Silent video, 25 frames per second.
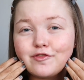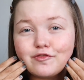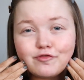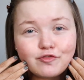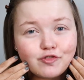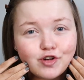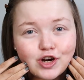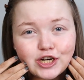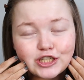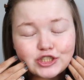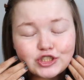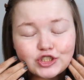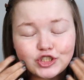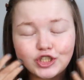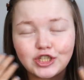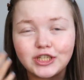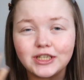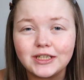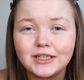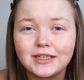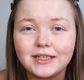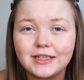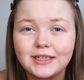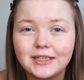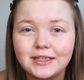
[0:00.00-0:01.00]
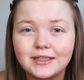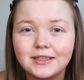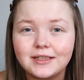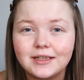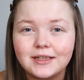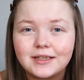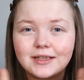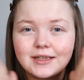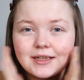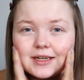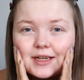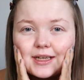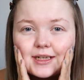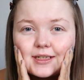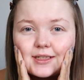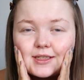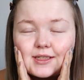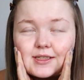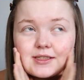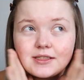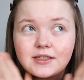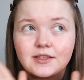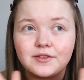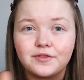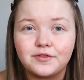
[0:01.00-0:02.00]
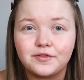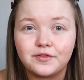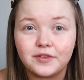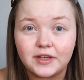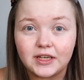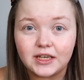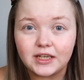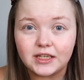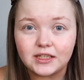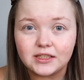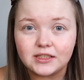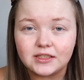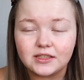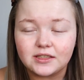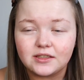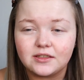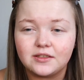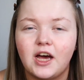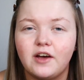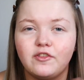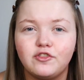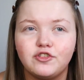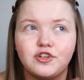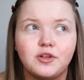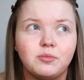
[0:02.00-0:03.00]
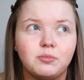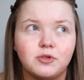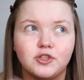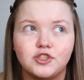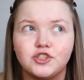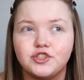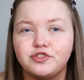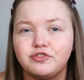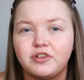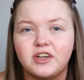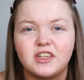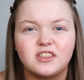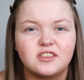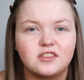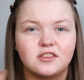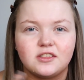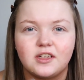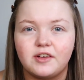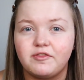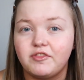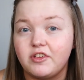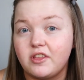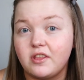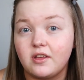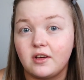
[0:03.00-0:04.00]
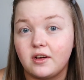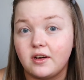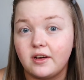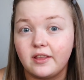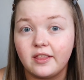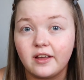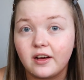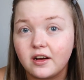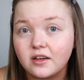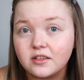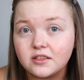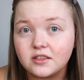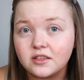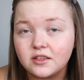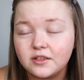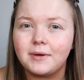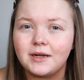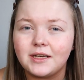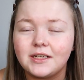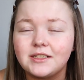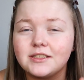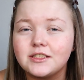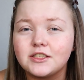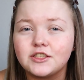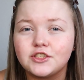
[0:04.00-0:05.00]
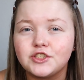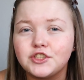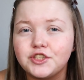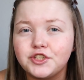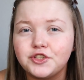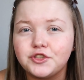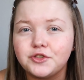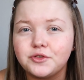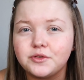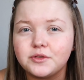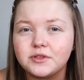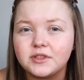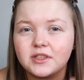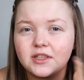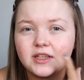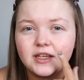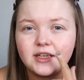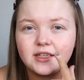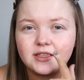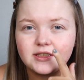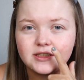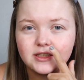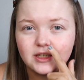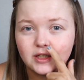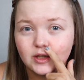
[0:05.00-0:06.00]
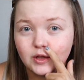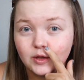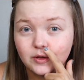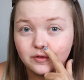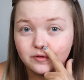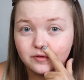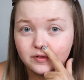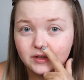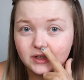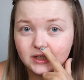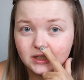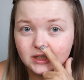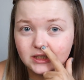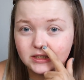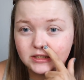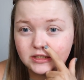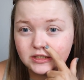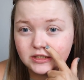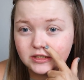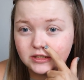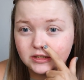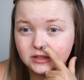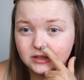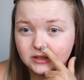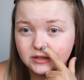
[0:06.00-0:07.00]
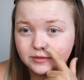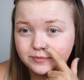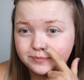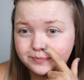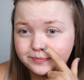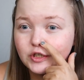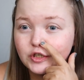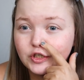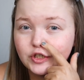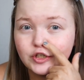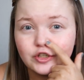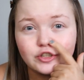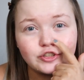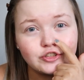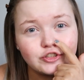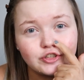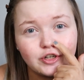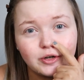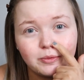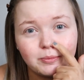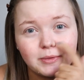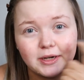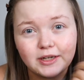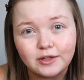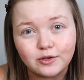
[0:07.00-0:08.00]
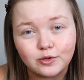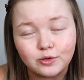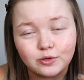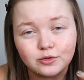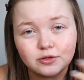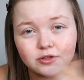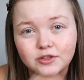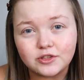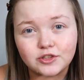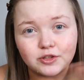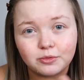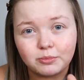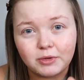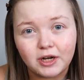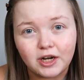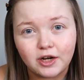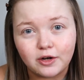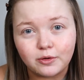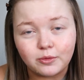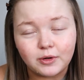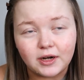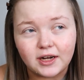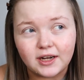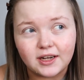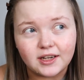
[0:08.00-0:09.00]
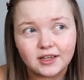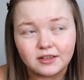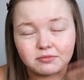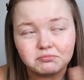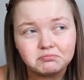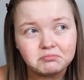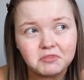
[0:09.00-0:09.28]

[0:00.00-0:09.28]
fresh, clean, cleansed face. I've already moisturised and everything like that. Please excuse this lovely little cut on my nose. Somehow I